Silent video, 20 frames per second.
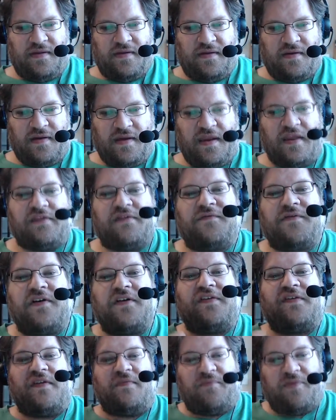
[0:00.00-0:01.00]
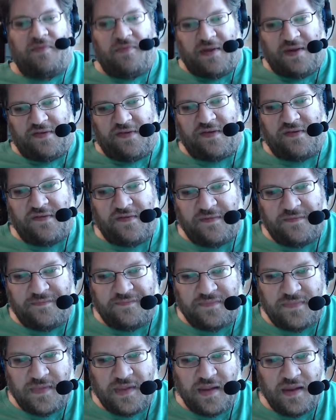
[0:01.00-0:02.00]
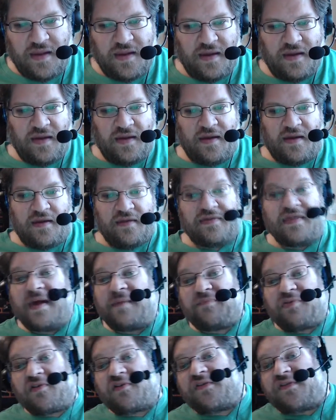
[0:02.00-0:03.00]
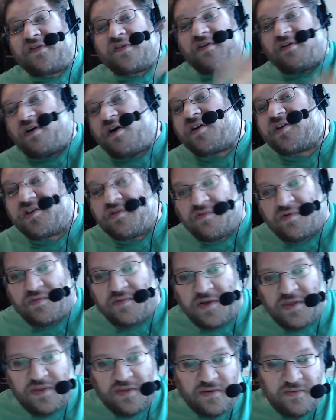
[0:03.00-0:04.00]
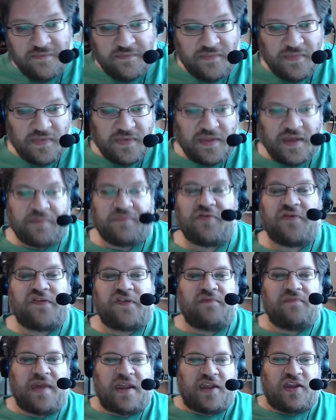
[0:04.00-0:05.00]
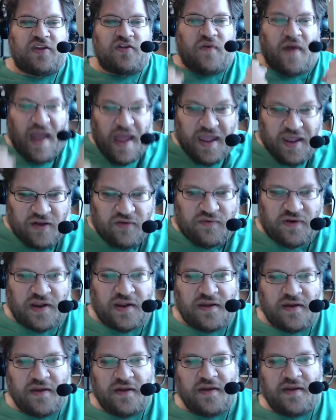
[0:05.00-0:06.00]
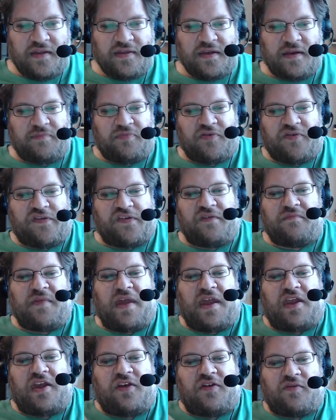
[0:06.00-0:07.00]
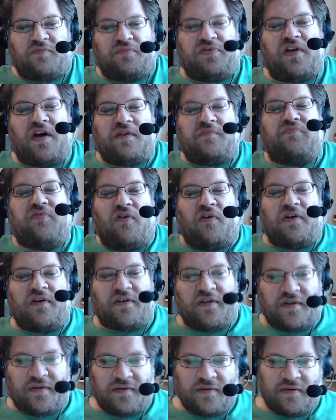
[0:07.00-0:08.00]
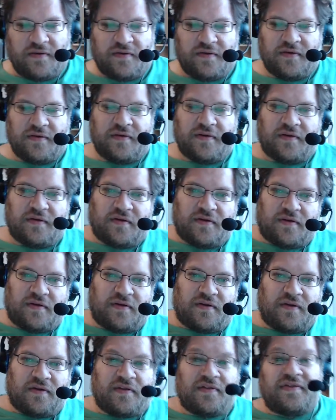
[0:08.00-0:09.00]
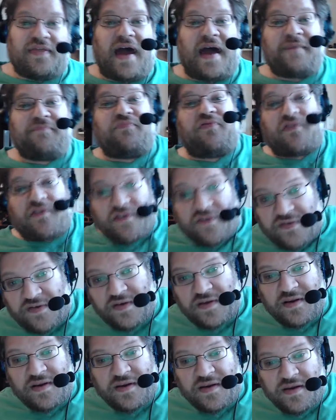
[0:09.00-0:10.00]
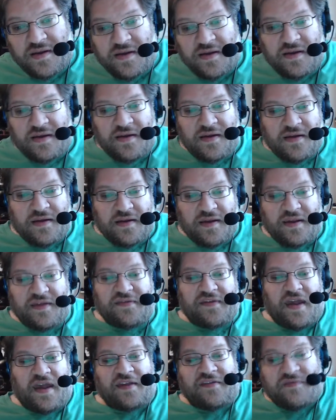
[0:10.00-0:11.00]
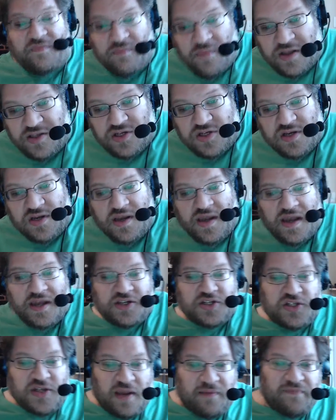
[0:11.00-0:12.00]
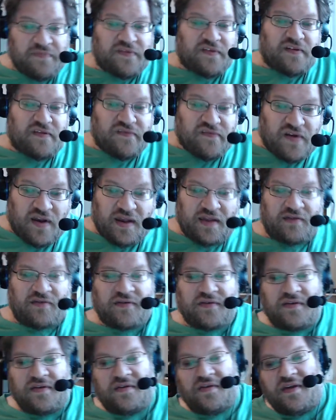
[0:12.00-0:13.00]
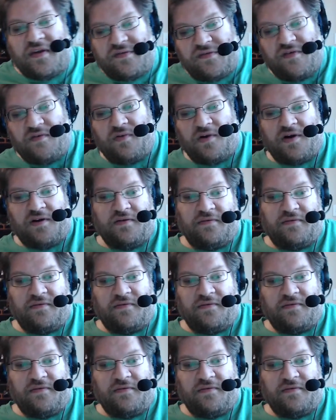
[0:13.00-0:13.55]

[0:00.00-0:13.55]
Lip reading: And it's a very simple message. That person you're arguing with, that person making you angry, that person making your blood boil, that person is as much Hashem's child as you are.